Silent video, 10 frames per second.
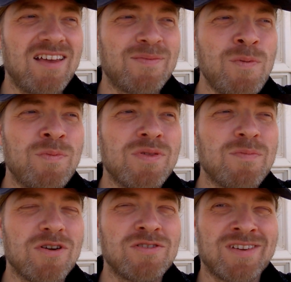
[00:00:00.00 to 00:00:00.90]
it's probably the
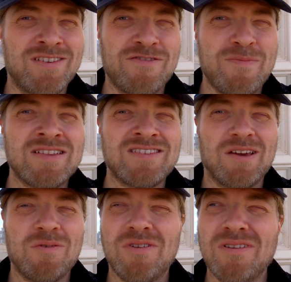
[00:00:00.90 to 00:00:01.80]
most kind of
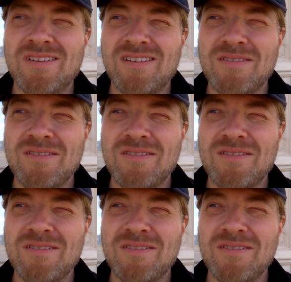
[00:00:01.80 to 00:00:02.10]
dramatic one.